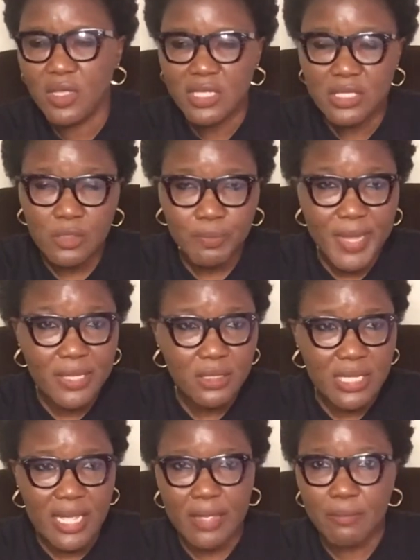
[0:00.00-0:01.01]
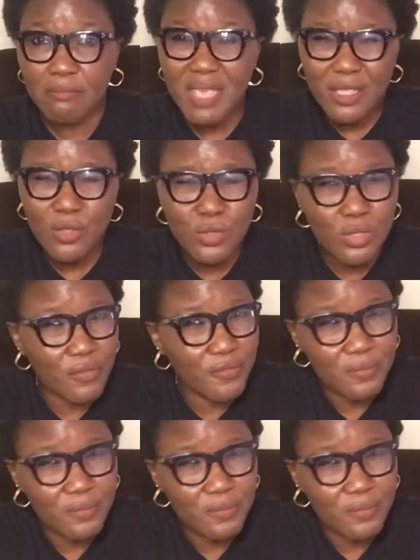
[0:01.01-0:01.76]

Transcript: spend time, make use of